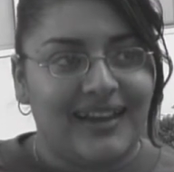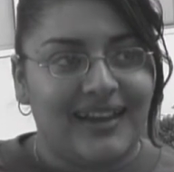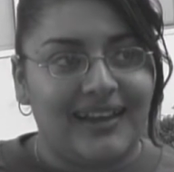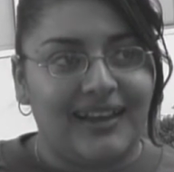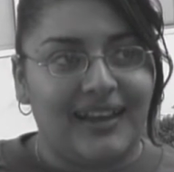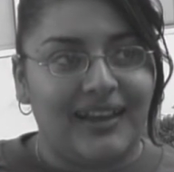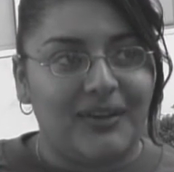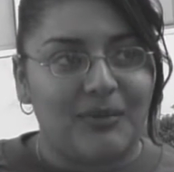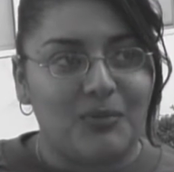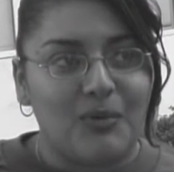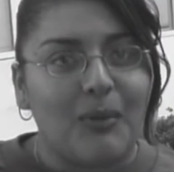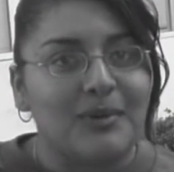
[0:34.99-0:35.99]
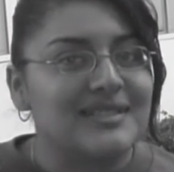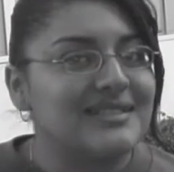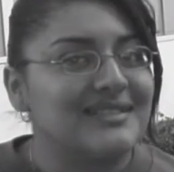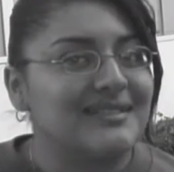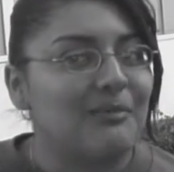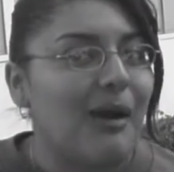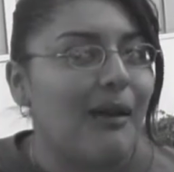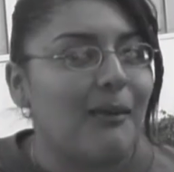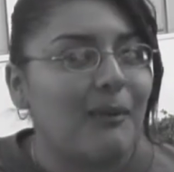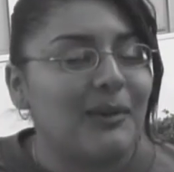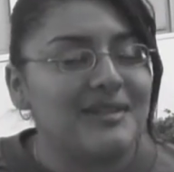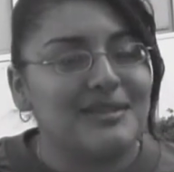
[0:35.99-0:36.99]
kind of like, what's
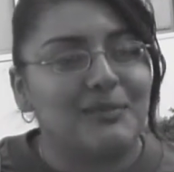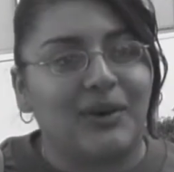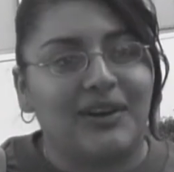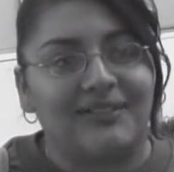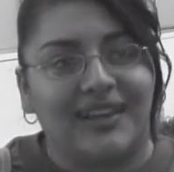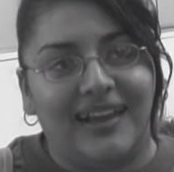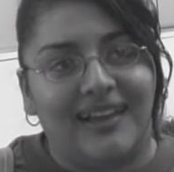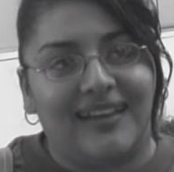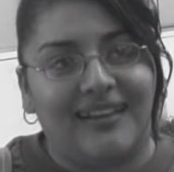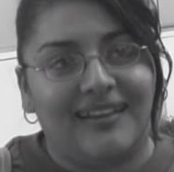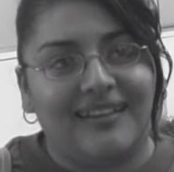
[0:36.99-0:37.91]
the point of lying?